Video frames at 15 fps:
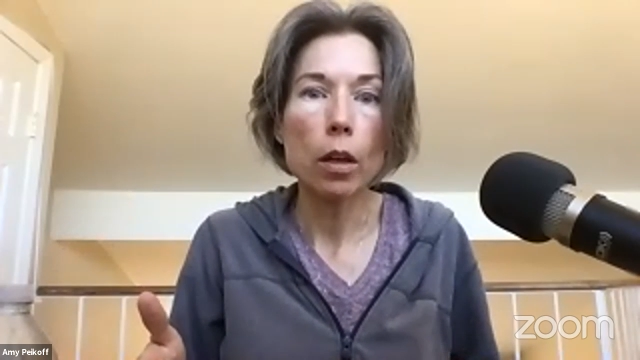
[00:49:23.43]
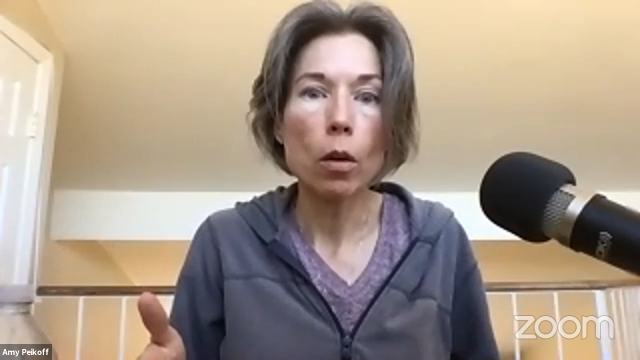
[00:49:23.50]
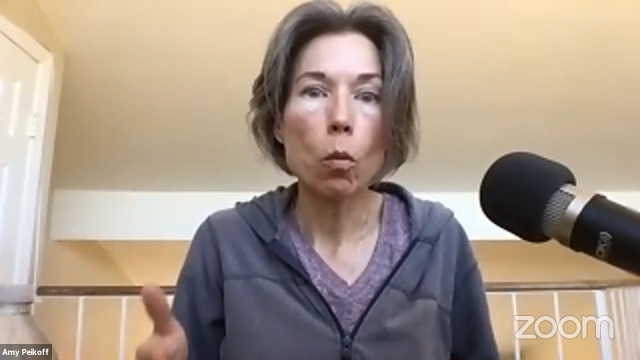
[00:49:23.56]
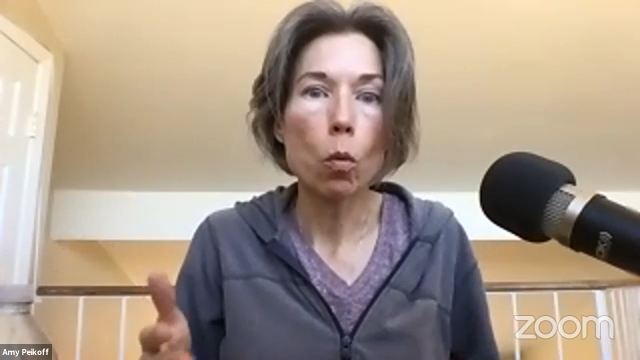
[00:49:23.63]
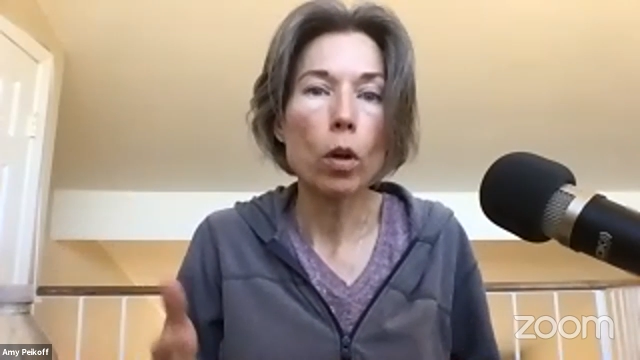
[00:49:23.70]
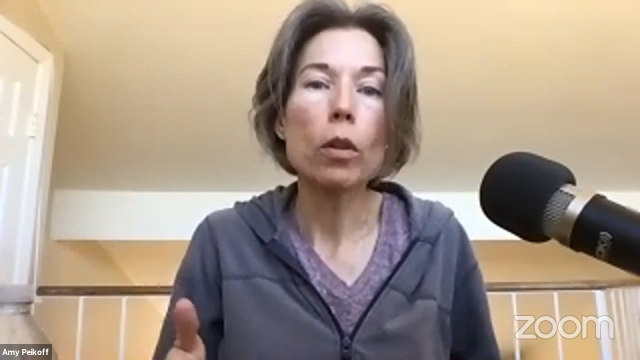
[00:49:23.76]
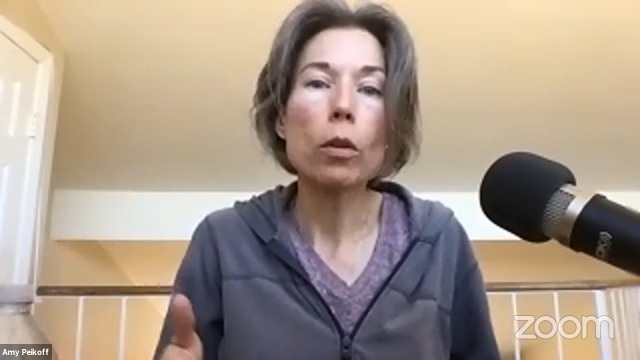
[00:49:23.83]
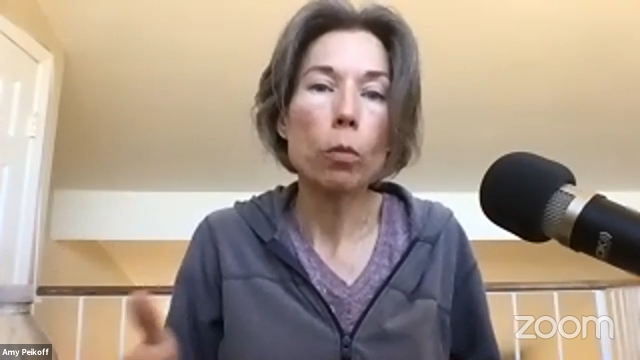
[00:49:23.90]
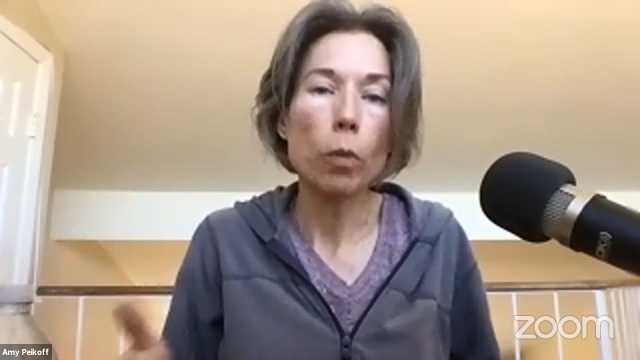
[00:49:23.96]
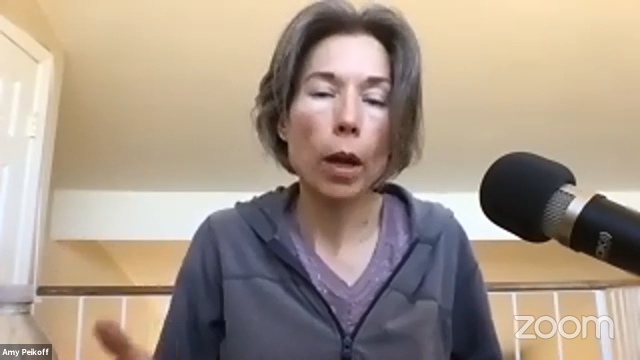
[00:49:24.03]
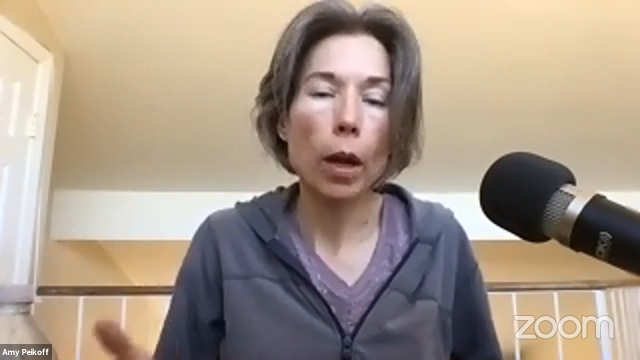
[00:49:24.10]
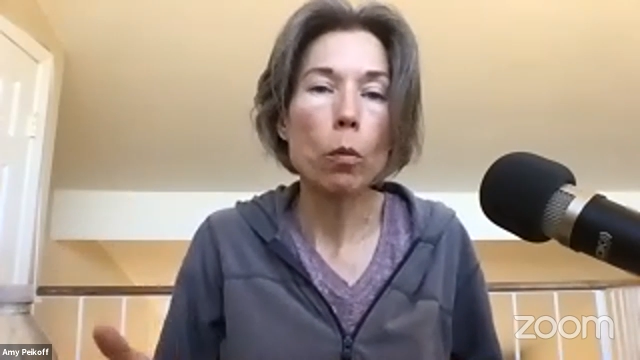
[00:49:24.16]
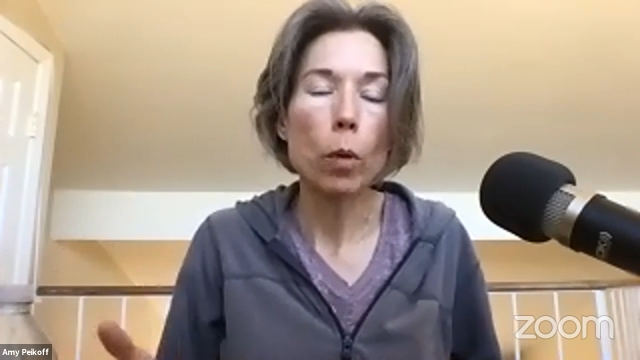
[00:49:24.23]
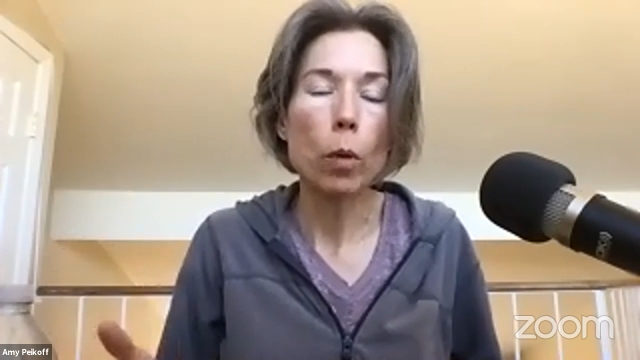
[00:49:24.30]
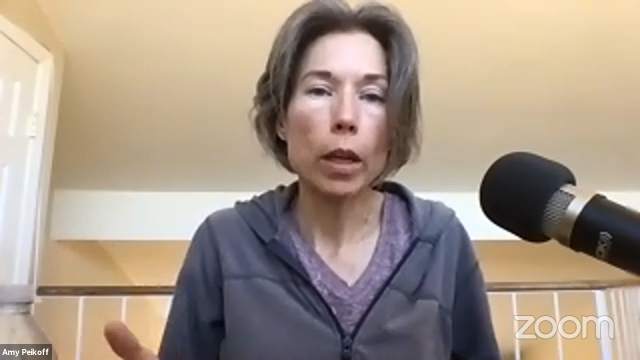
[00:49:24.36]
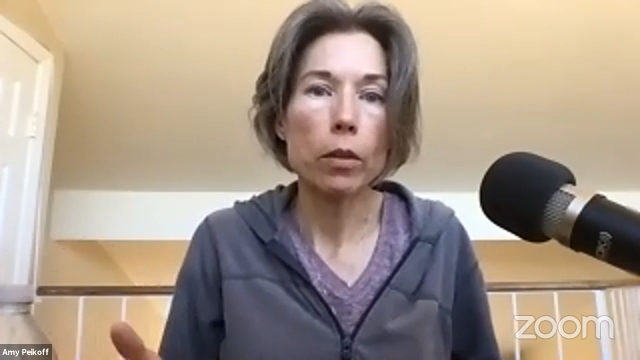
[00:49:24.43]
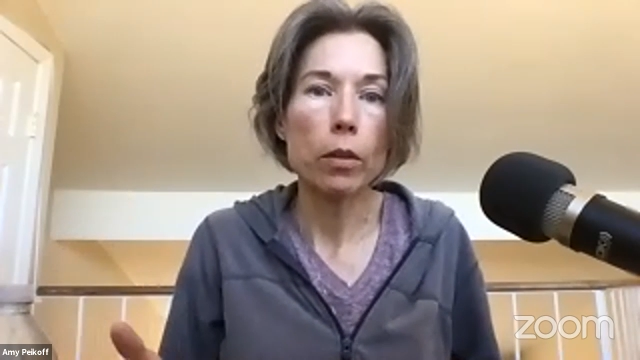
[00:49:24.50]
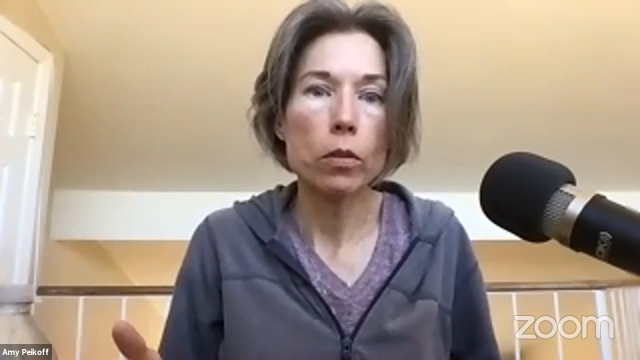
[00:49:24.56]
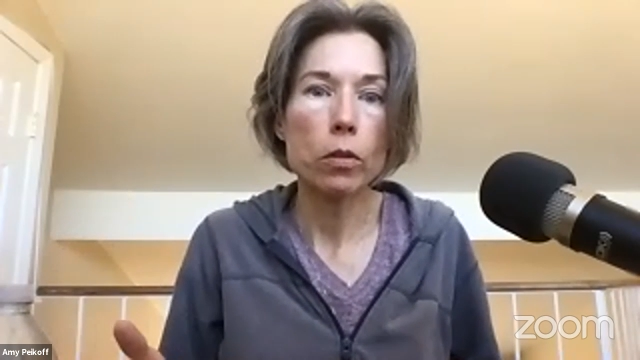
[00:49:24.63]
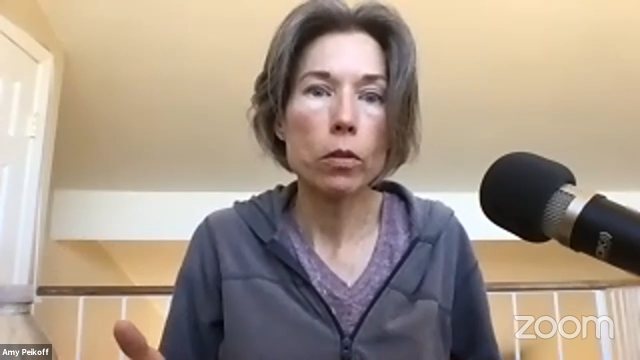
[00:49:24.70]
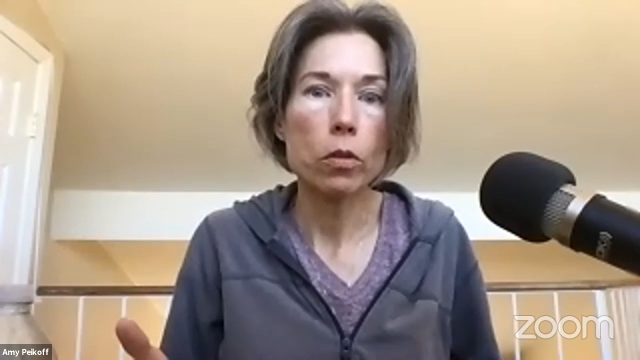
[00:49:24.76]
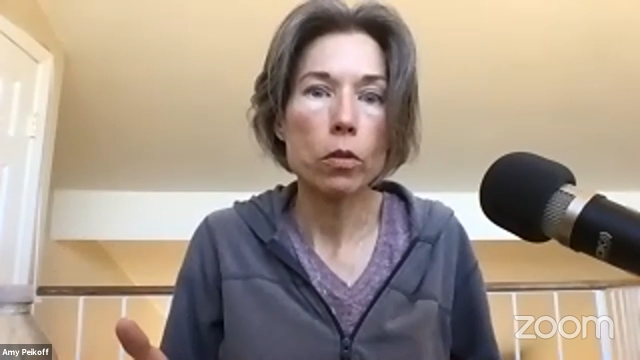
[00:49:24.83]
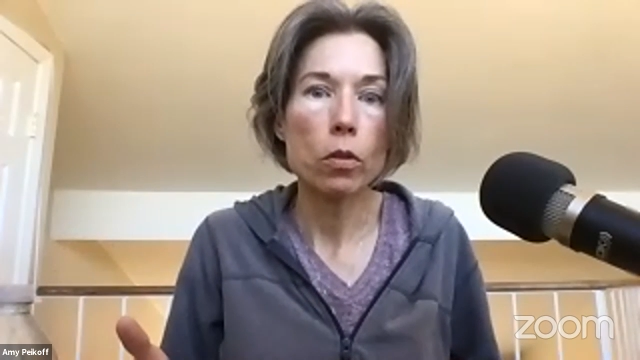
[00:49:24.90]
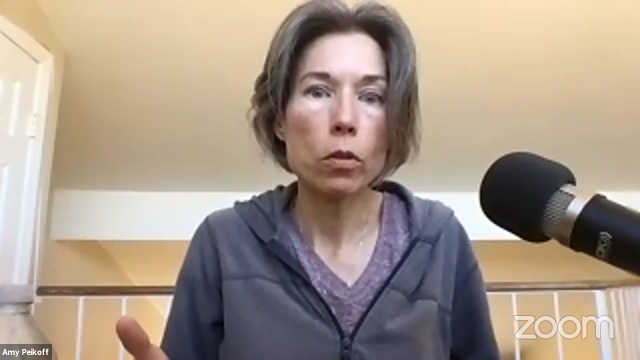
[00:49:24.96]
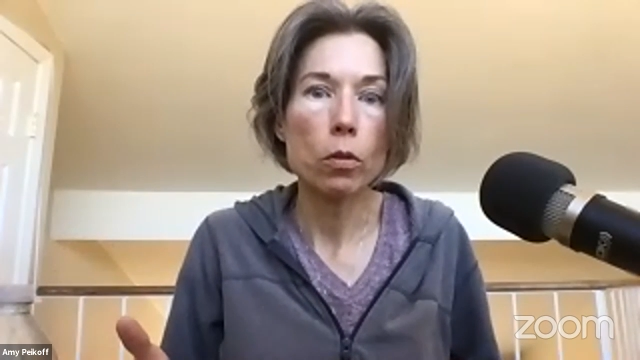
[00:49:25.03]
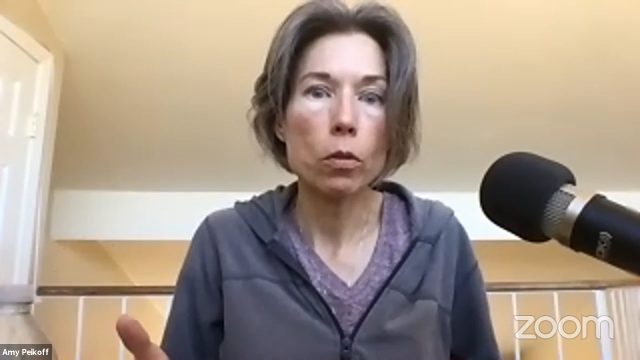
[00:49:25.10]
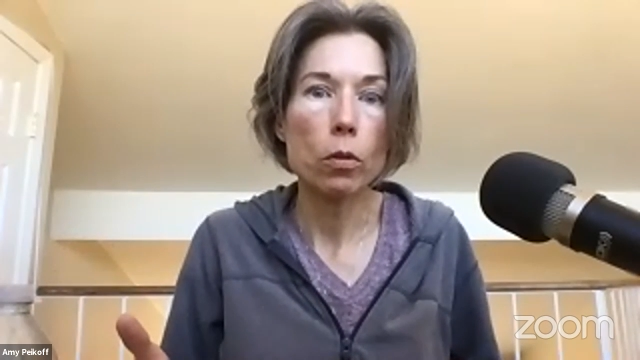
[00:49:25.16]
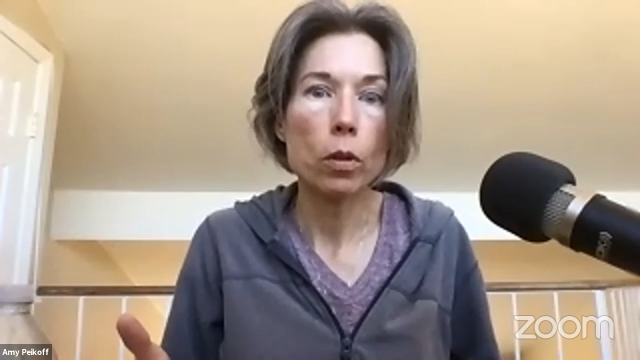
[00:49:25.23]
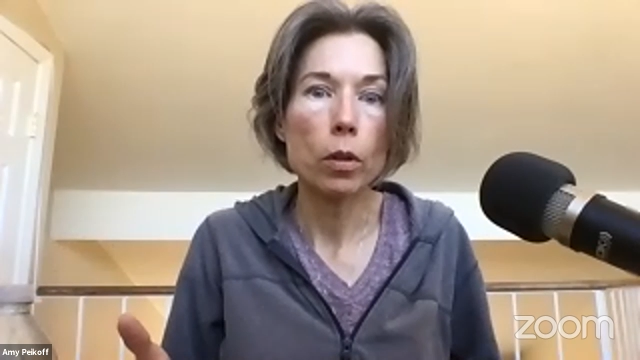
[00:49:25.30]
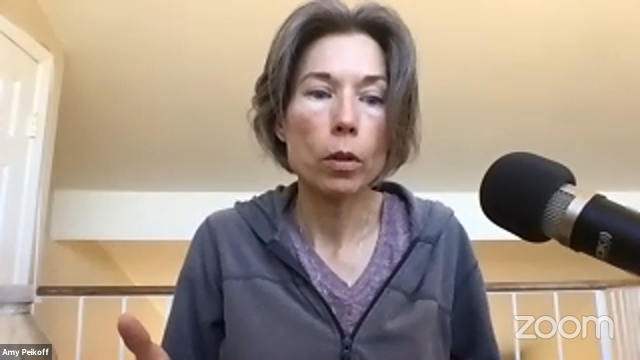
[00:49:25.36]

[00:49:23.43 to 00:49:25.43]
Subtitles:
One of the right ways to